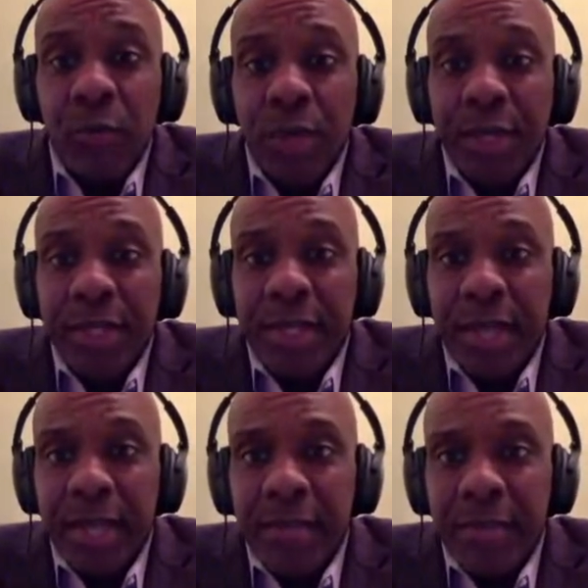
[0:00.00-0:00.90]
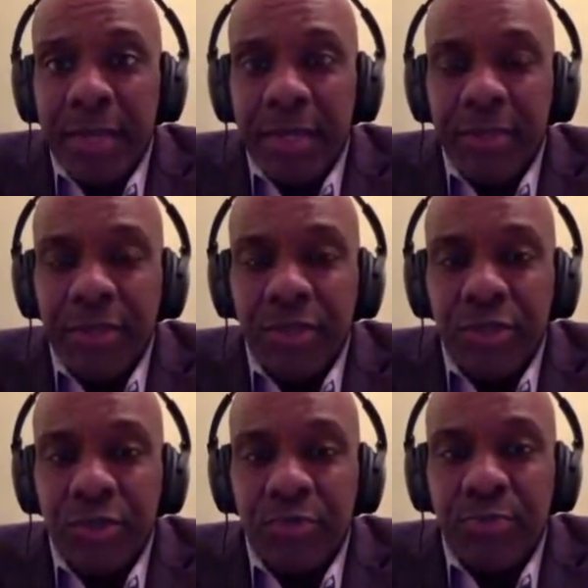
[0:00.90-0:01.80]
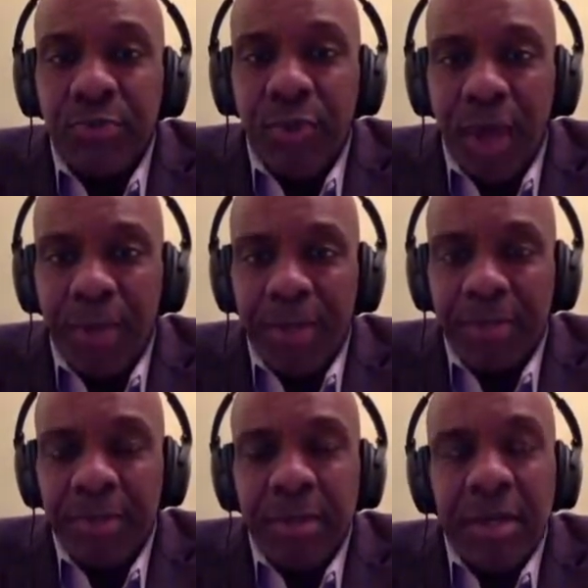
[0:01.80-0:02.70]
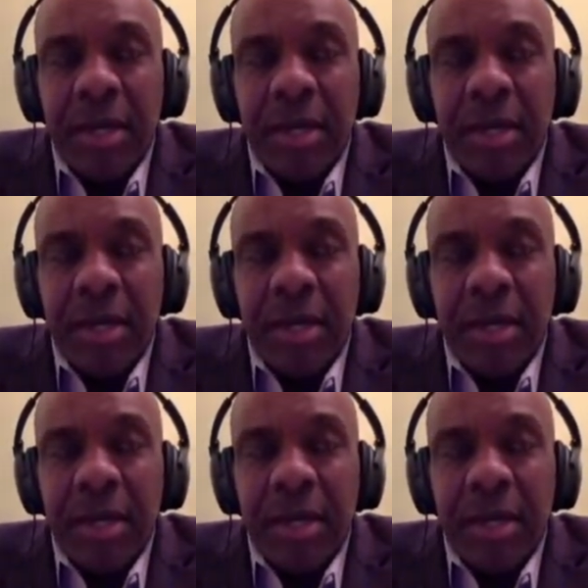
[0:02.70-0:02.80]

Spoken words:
when he came into prominence,